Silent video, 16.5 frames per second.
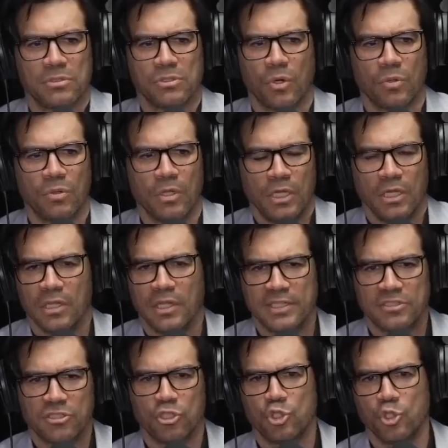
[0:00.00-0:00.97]
don't
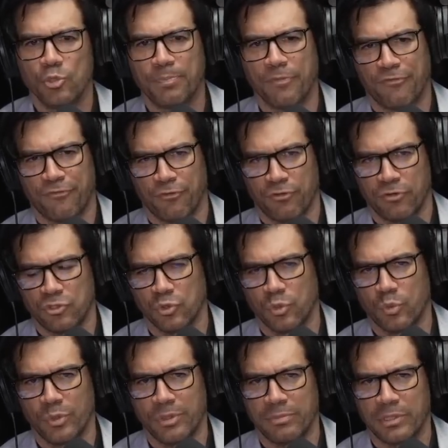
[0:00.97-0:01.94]
let the
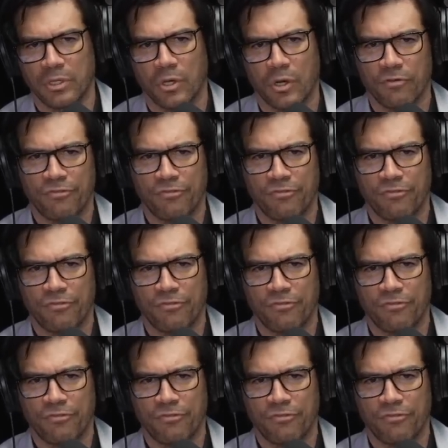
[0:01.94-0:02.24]
superficial women all